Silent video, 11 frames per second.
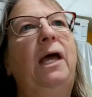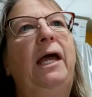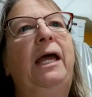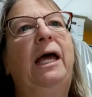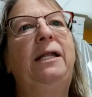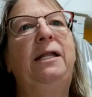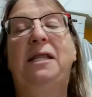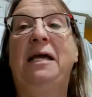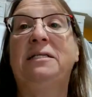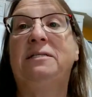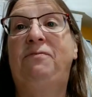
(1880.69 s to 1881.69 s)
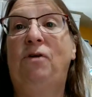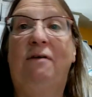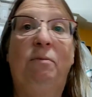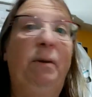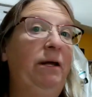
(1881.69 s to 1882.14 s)
And thanks for
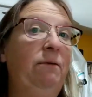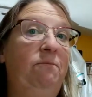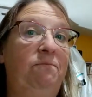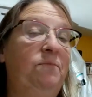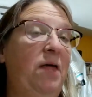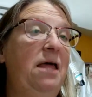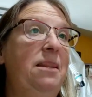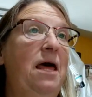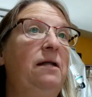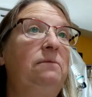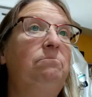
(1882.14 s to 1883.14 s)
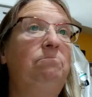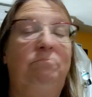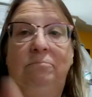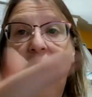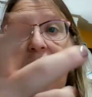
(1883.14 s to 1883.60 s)
everybody that
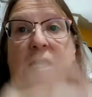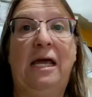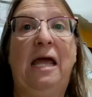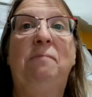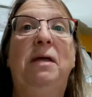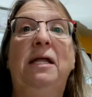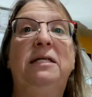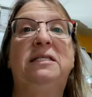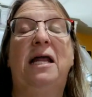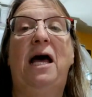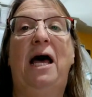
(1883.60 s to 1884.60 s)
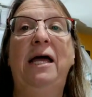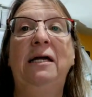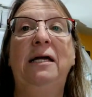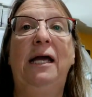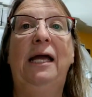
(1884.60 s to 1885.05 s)
came in and said hi,
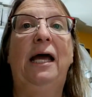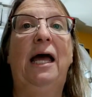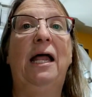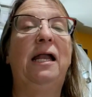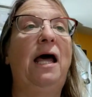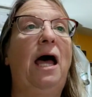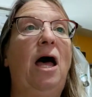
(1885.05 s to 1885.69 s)
and